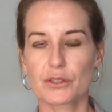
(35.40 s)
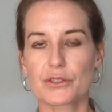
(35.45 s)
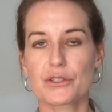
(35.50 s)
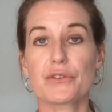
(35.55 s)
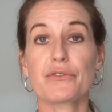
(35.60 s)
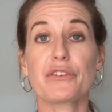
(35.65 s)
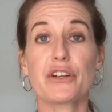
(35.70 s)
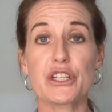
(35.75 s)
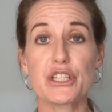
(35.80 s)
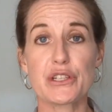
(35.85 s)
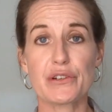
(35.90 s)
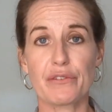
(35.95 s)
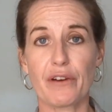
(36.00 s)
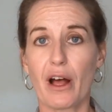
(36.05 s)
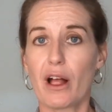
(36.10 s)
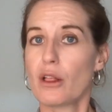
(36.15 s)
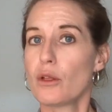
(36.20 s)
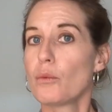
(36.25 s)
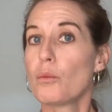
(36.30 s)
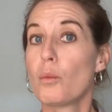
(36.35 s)
So first of
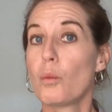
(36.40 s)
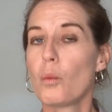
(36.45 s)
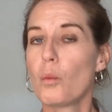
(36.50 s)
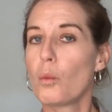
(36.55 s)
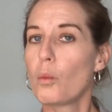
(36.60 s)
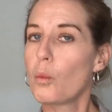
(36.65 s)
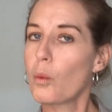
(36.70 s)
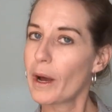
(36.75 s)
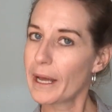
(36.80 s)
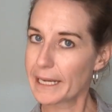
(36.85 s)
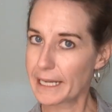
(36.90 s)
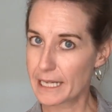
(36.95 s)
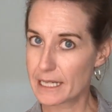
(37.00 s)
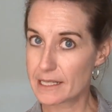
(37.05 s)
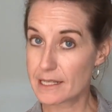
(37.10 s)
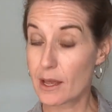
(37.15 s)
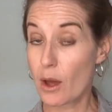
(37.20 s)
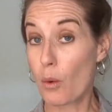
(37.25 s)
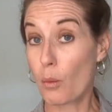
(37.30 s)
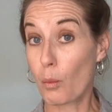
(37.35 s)
all, what
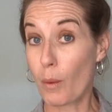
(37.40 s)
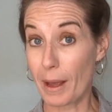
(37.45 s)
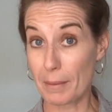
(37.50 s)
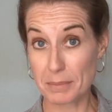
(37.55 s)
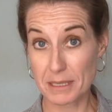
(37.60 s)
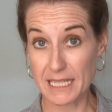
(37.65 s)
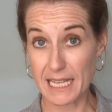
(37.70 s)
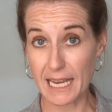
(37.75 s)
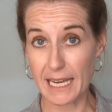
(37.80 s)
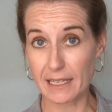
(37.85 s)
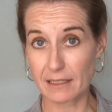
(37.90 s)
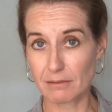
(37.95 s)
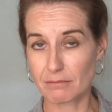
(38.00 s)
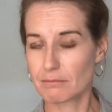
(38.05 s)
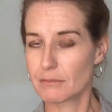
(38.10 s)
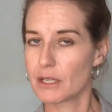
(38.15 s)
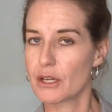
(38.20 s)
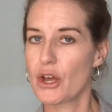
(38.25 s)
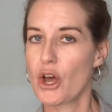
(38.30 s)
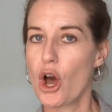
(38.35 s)
is a website?
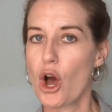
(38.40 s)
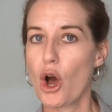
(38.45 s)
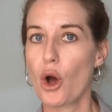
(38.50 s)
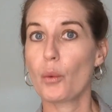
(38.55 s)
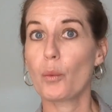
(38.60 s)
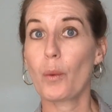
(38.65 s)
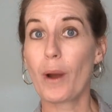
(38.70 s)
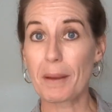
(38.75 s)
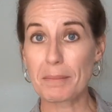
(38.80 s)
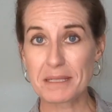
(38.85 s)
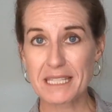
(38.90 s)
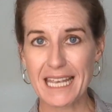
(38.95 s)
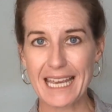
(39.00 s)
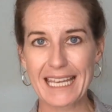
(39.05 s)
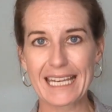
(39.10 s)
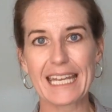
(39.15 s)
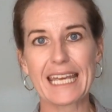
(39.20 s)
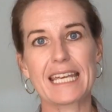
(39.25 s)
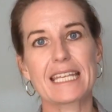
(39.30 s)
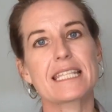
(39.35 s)
A
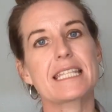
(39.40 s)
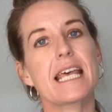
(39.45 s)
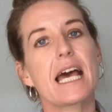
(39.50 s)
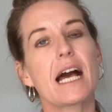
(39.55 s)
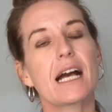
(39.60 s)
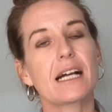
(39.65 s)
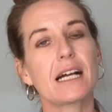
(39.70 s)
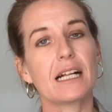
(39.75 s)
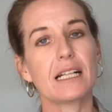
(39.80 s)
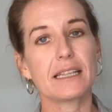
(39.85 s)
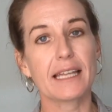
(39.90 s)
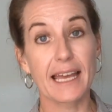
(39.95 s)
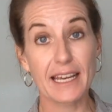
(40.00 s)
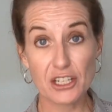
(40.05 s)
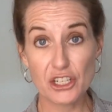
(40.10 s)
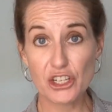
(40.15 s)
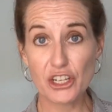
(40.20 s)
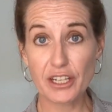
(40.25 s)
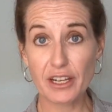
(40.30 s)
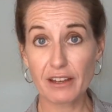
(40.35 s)
website is a
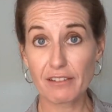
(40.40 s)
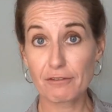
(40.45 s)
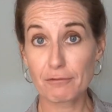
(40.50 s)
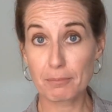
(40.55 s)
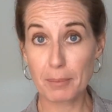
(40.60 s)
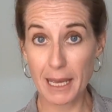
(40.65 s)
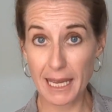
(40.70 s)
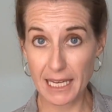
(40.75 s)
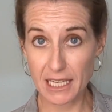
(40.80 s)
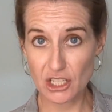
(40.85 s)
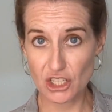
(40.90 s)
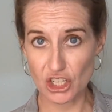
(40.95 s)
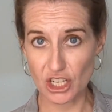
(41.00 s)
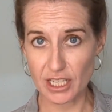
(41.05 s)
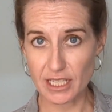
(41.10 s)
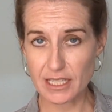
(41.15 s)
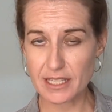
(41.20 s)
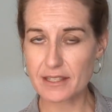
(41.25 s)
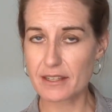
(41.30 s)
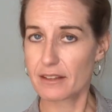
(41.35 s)
collection of
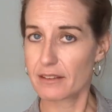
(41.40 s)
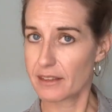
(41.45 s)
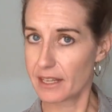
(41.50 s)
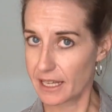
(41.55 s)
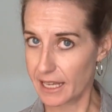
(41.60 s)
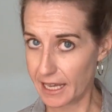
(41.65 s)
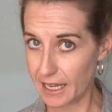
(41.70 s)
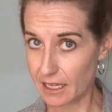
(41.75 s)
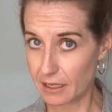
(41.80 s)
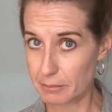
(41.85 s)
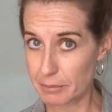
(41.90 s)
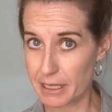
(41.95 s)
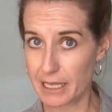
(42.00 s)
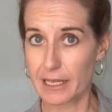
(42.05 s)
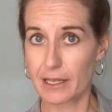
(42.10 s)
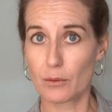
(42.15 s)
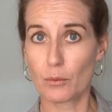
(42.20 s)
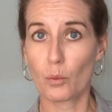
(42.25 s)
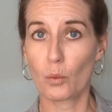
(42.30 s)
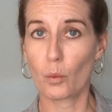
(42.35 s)
pages, they can
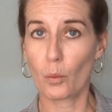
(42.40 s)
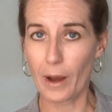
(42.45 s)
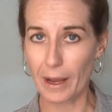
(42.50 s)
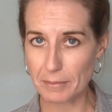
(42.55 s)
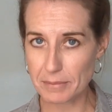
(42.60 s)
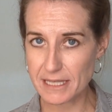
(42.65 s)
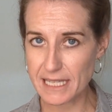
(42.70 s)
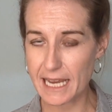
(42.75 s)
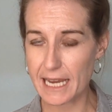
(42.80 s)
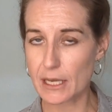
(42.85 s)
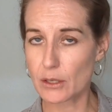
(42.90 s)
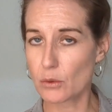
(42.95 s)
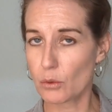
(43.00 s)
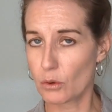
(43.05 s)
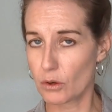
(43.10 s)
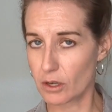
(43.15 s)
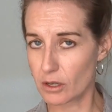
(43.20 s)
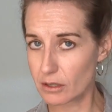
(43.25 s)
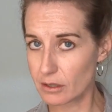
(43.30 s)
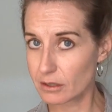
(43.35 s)
be website
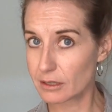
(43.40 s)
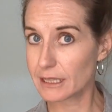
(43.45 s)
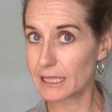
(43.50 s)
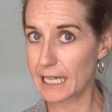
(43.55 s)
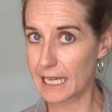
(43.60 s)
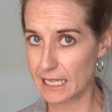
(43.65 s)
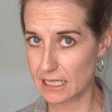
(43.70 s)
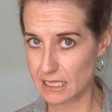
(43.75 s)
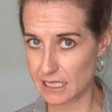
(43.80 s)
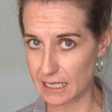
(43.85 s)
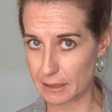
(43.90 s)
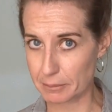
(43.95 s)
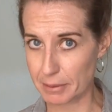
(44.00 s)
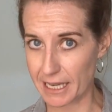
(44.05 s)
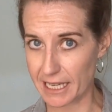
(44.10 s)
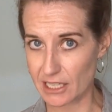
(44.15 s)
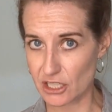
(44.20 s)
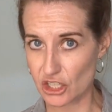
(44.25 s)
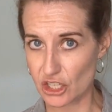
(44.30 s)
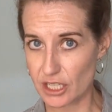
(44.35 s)
or landing
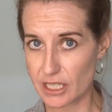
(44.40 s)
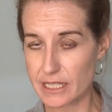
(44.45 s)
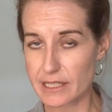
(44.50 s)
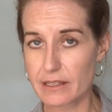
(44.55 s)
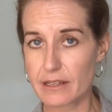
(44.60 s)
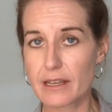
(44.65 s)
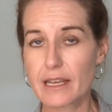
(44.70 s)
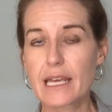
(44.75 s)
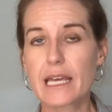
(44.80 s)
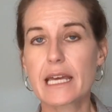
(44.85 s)
pages,